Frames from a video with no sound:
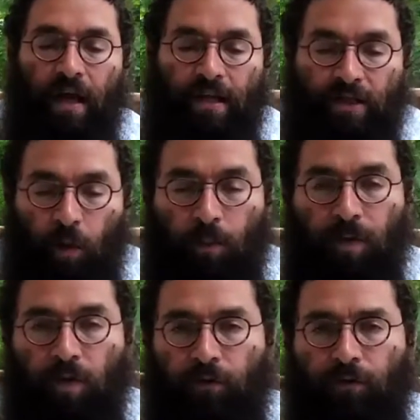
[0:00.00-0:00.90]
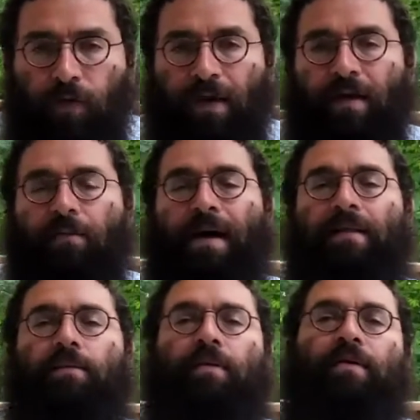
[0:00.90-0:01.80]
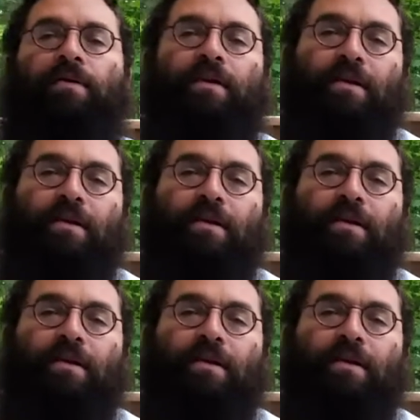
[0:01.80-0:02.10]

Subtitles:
It's so beautiful and commendable."